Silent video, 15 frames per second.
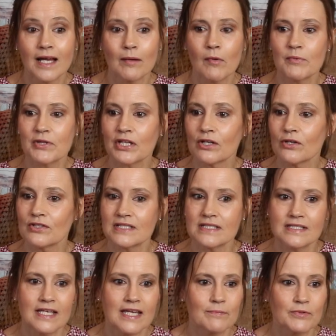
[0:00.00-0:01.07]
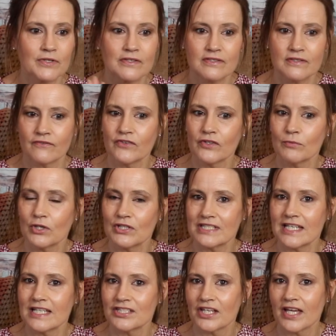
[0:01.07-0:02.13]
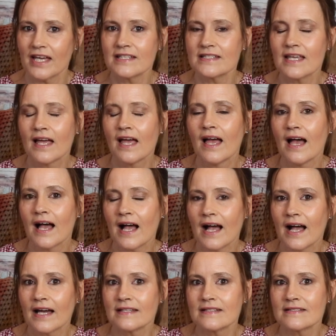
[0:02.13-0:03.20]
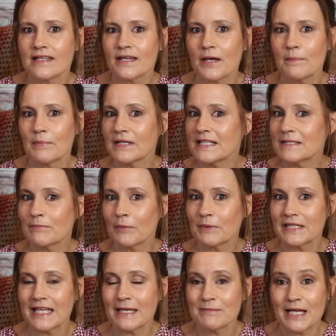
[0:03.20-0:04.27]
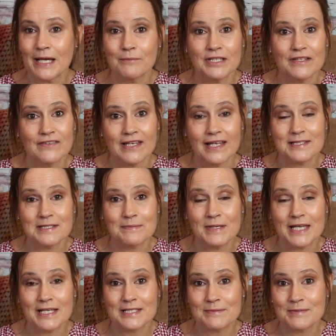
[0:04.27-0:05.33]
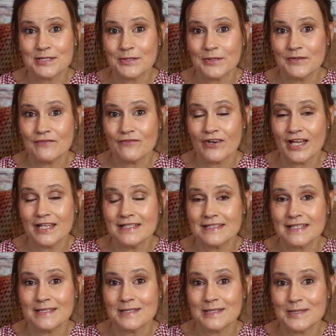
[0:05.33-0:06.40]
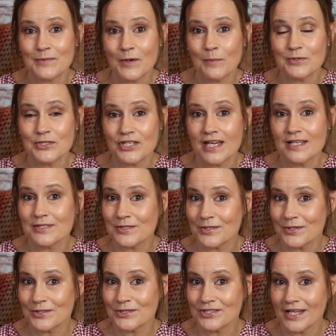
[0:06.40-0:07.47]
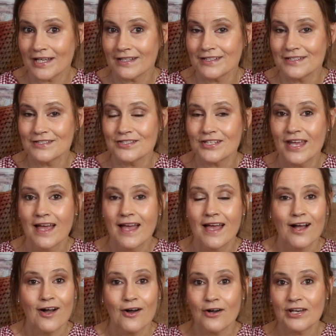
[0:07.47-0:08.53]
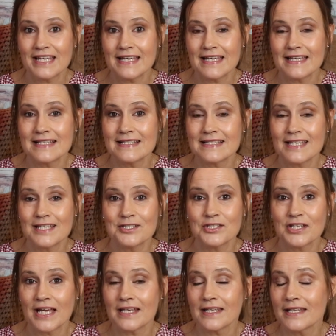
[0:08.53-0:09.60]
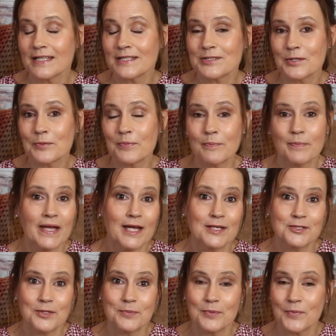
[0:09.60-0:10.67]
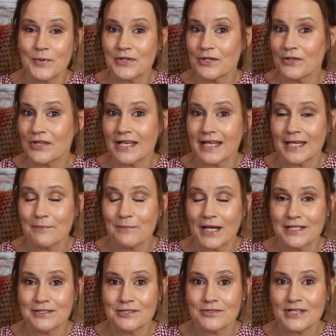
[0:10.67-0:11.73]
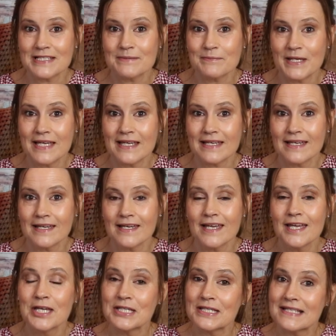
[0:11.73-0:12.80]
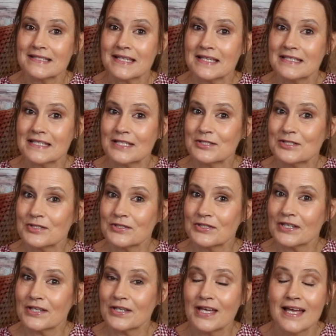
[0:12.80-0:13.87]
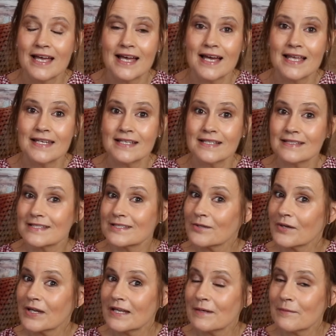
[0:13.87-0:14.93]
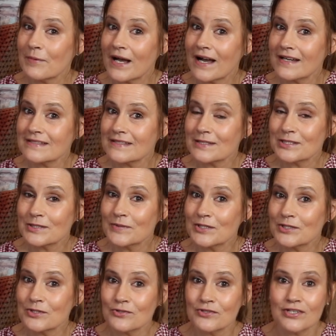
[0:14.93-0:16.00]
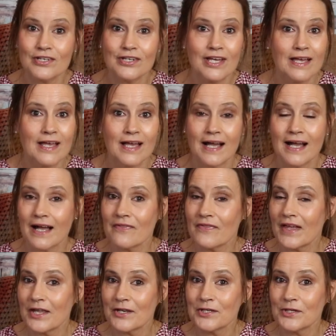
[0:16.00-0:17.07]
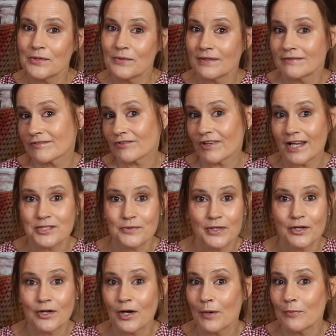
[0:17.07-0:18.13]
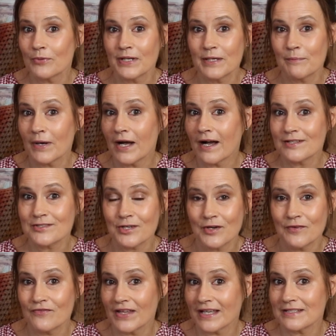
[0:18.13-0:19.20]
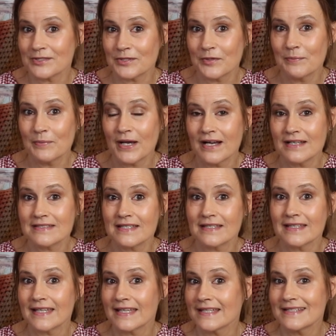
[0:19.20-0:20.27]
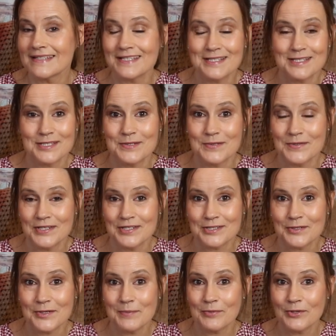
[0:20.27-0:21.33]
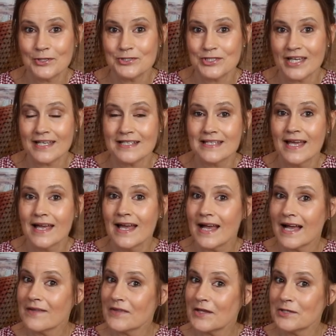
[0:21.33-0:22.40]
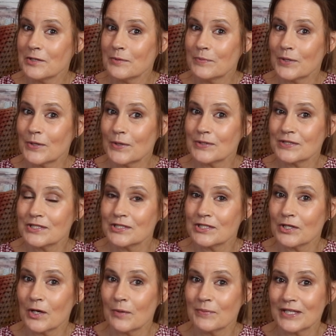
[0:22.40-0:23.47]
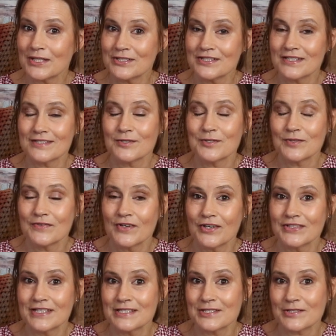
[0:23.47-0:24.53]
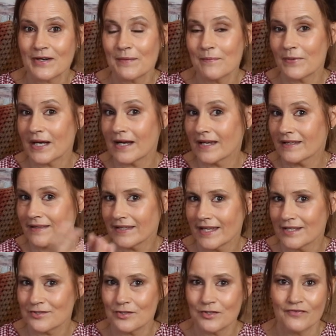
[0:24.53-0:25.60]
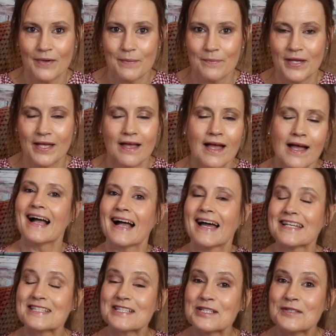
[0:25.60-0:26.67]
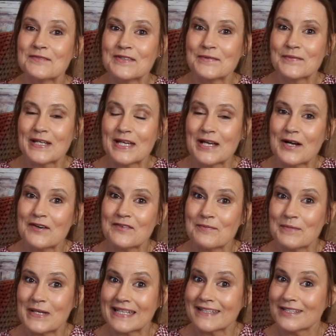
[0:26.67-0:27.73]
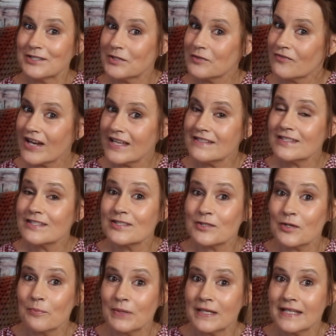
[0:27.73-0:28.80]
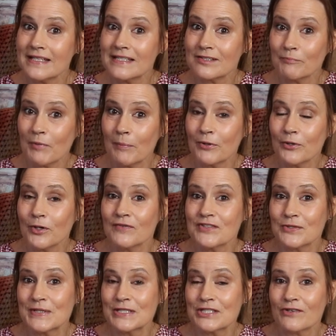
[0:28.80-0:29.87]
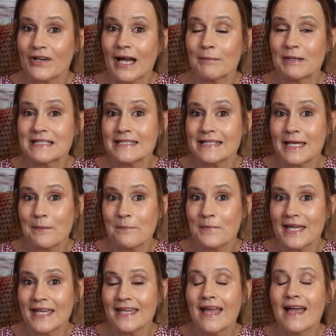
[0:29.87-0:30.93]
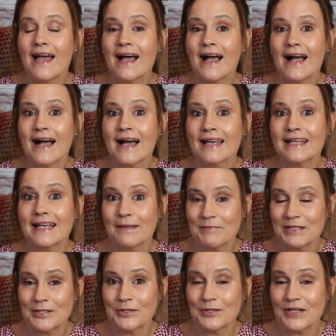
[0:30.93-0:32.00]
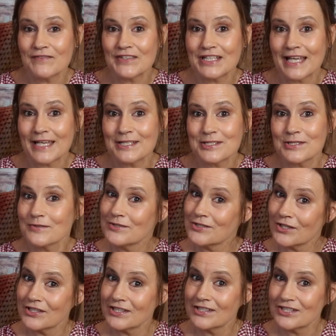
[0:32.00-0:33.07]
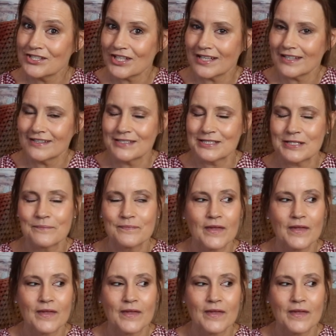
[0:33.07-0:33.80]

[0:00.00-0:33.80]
Can't remember the closing date, but it's a few more days yet. And please pop your name down if you'd like to make some sewing friends. It's a swap, share, sew challenge. All it is you get linked up, paired up with another like-minded dressmaker. You send each other a little sewing parcel to each other, and then you try to incorporate part of that sewing parcel into your sewing project, and then you post your pictures over on Instagram by the end of November. And it's a lovely way of making new friends. So please pop on over to Instagram and DM me and let me know if you'd like to join in the challenge.